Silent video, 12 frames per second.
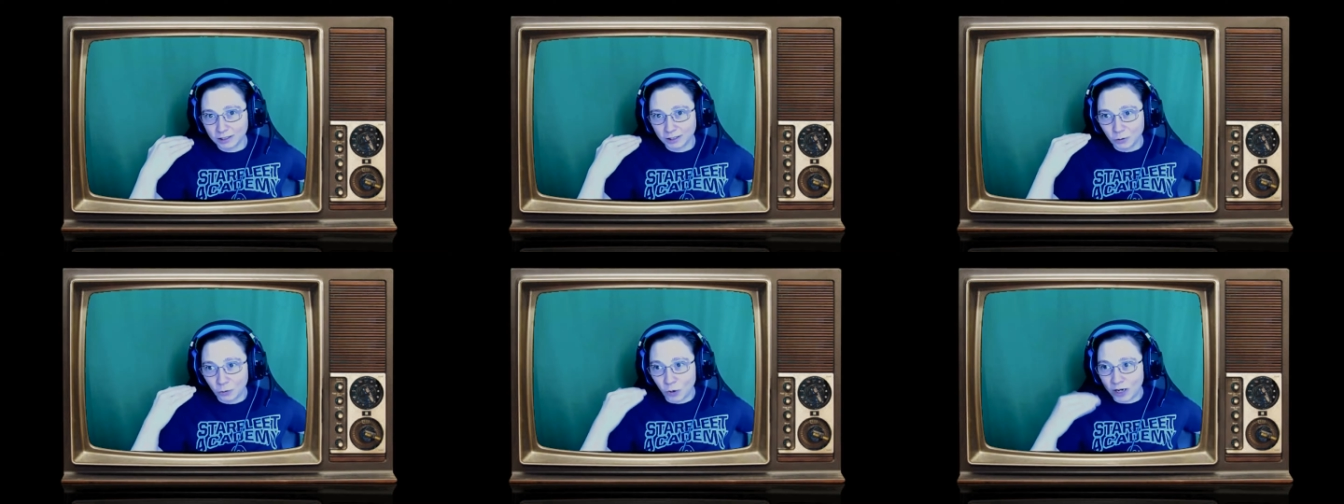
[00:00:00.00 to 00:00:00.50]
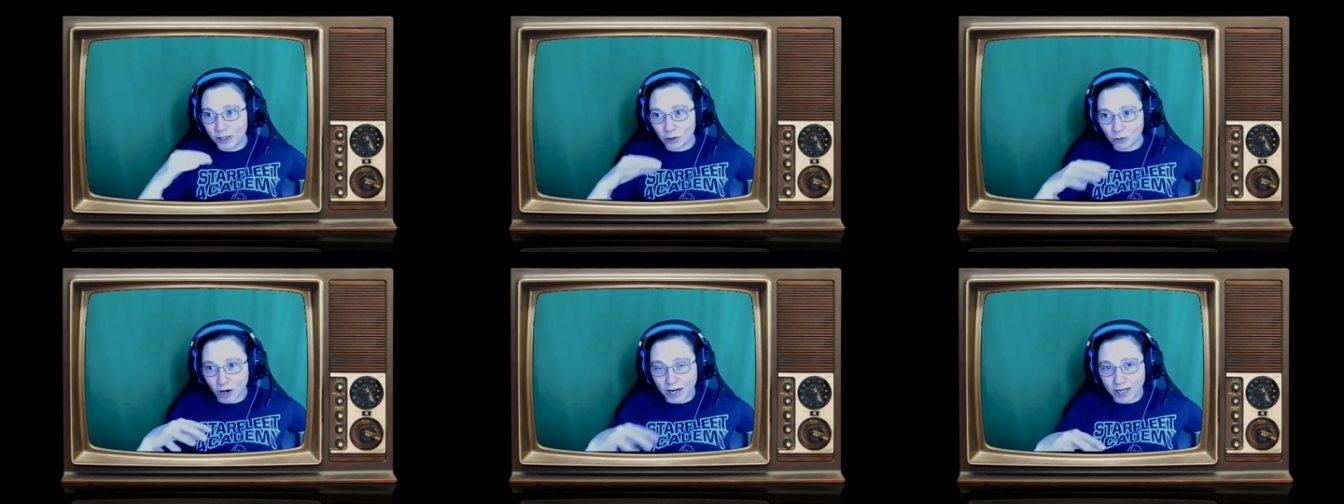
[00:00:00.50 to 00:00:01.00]
when you're
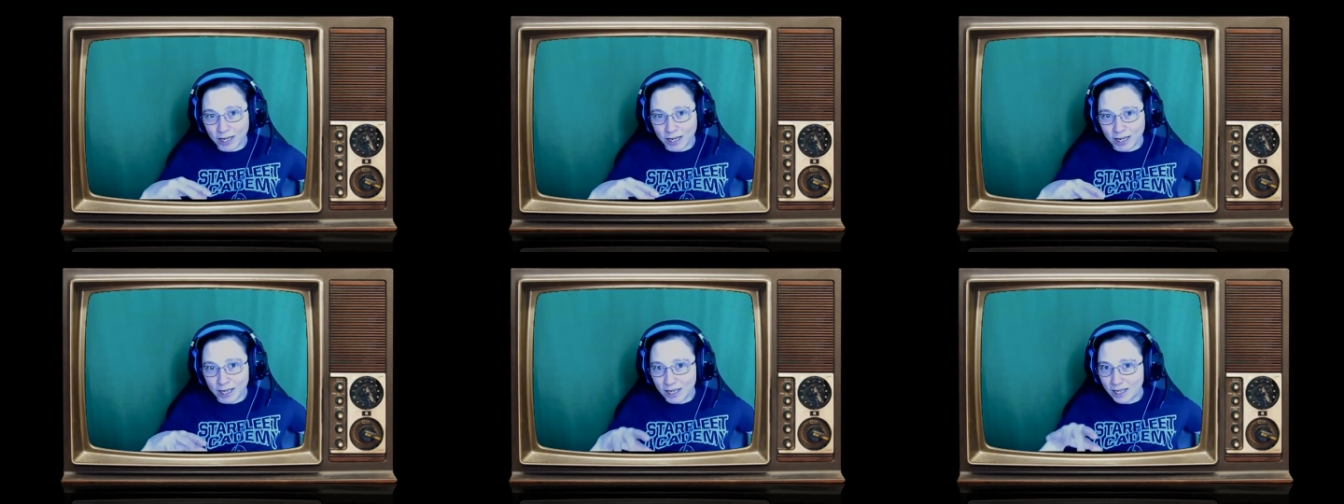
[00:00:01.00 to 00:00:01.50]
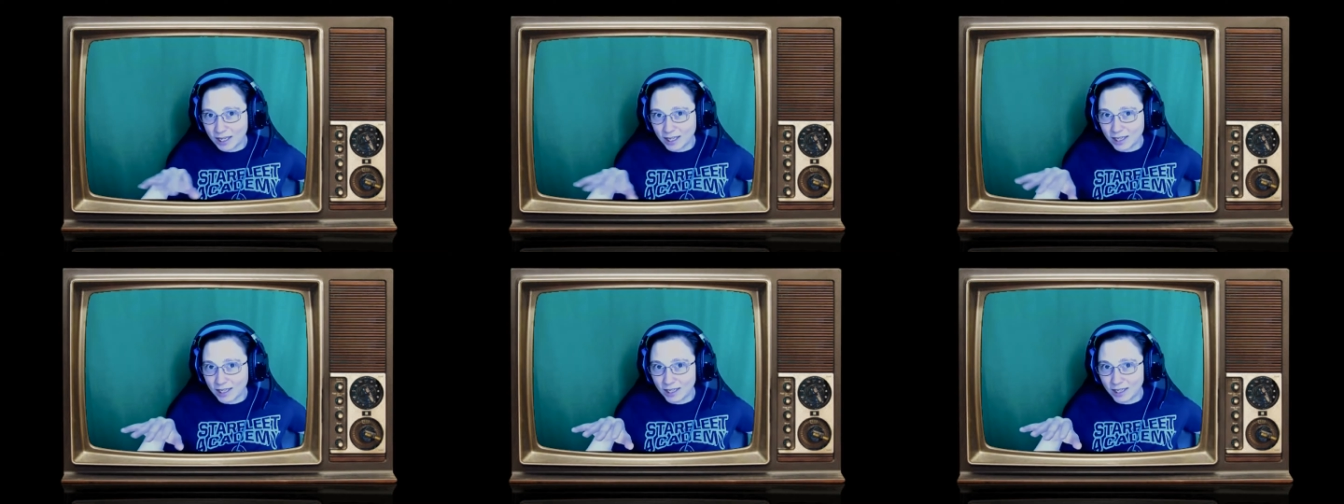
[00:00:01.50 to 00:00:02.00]
writing,
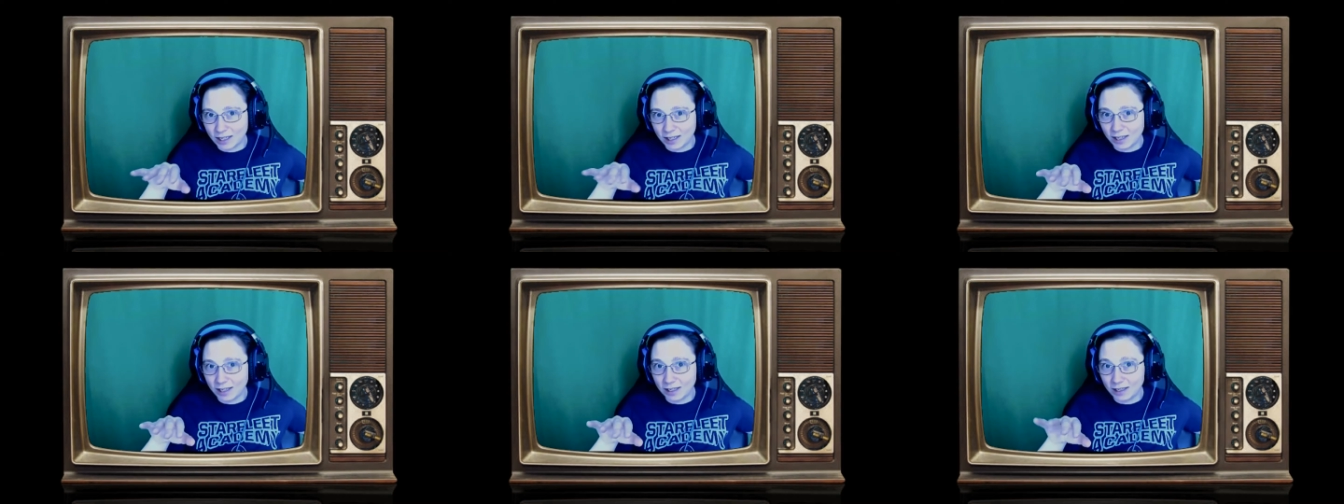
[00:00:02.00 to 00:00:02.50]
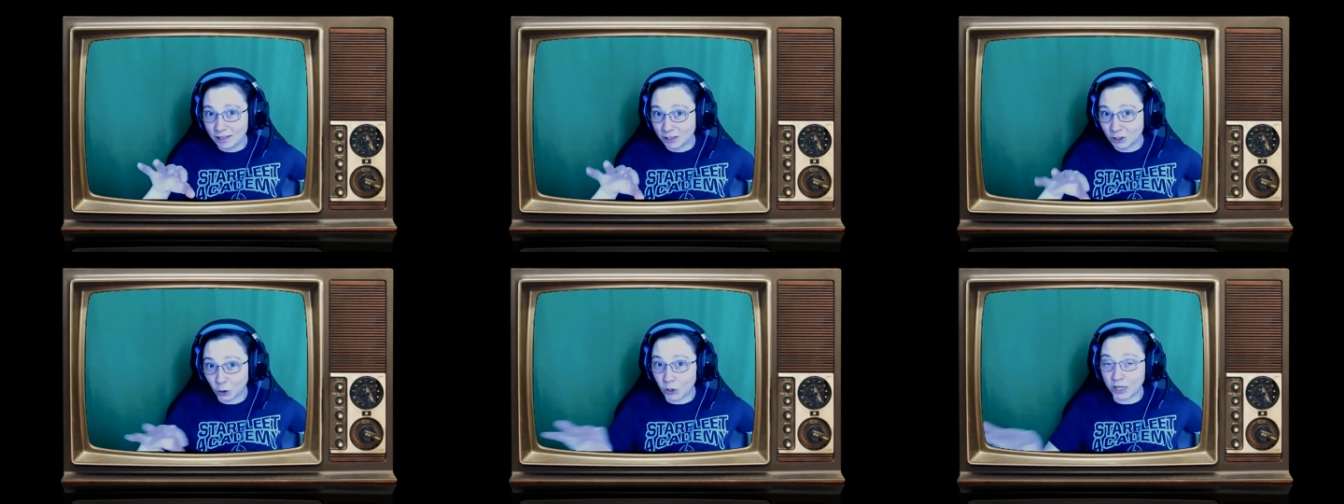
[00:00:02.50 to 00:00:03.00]
the
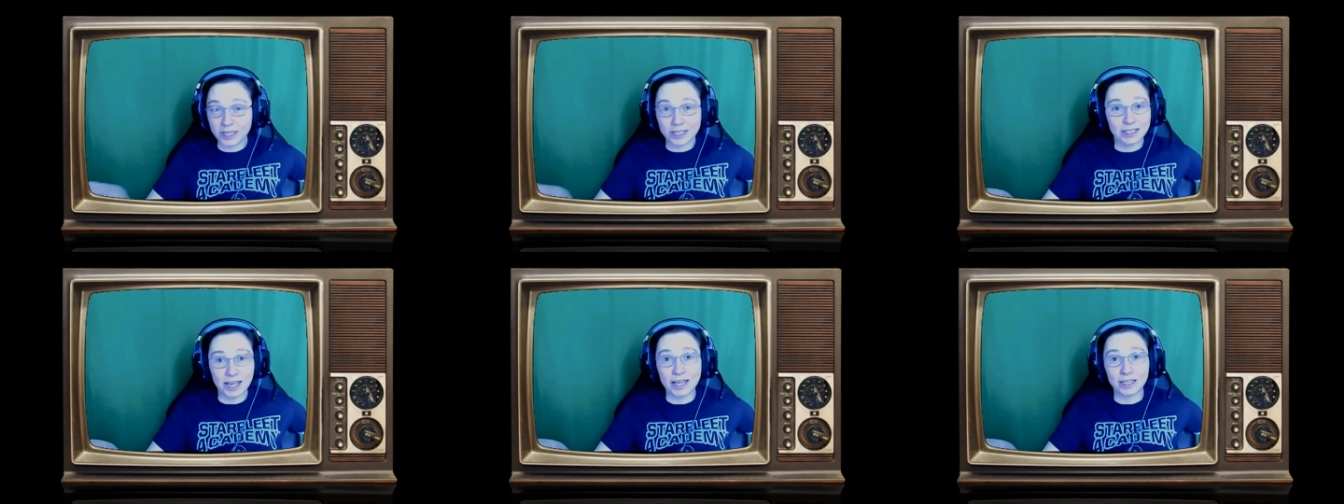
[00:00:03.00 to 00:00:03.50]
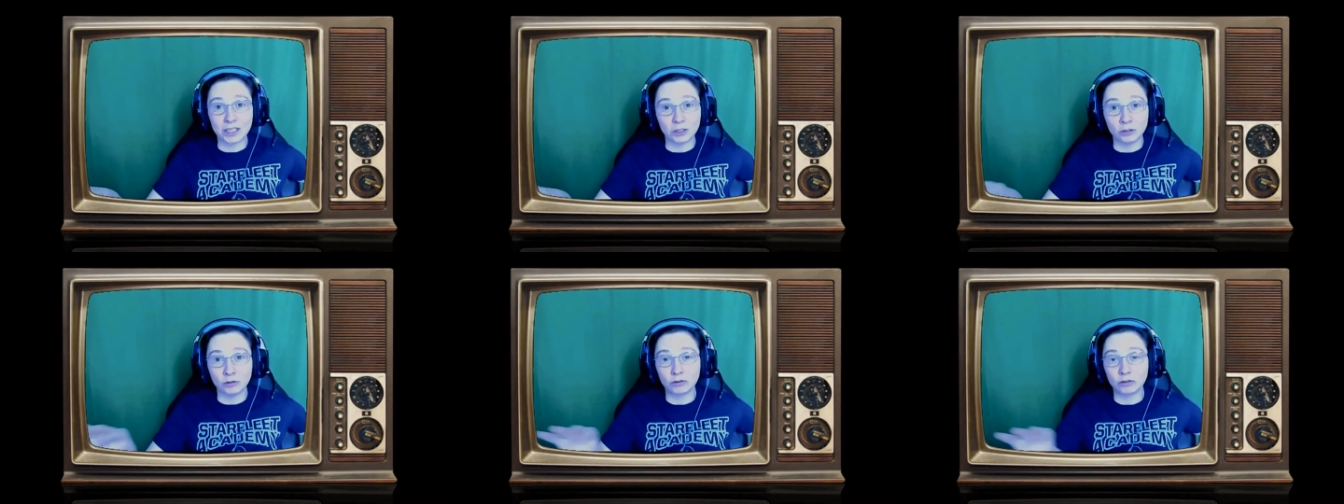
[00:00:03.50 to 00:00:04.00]
story can take
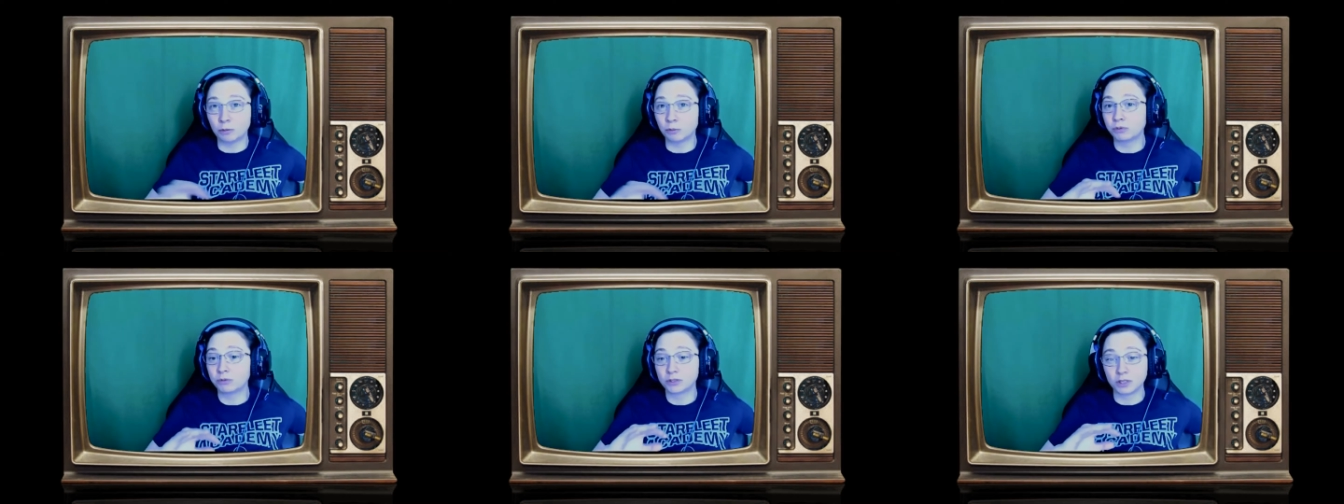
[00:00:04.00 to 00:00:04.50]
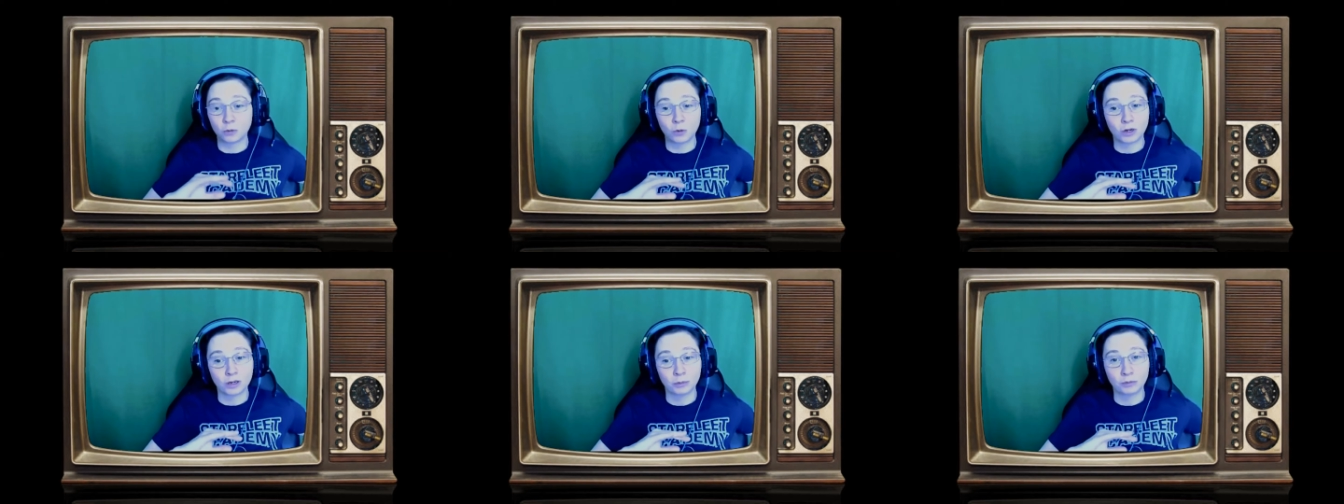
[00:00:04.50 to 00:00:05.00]
you
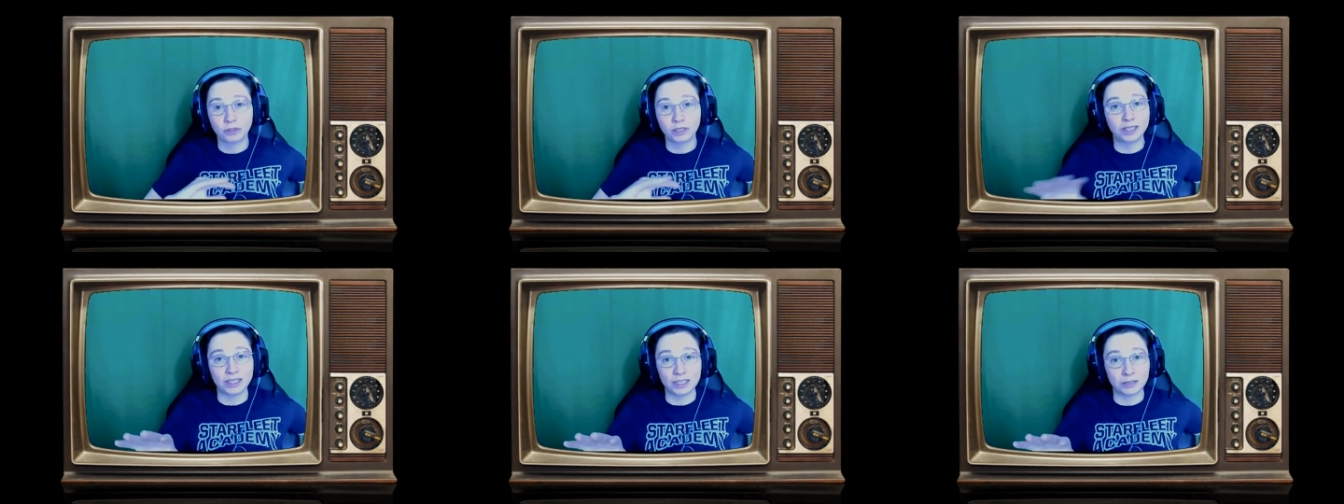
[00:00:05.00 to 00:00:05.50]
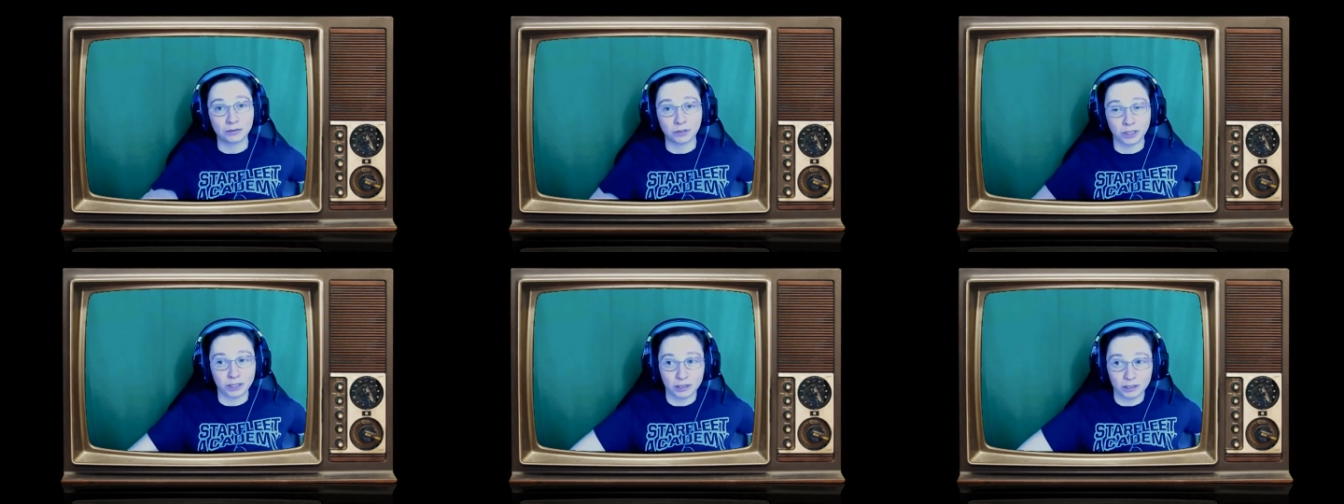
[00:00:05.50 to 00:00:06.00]
somewhere completely different.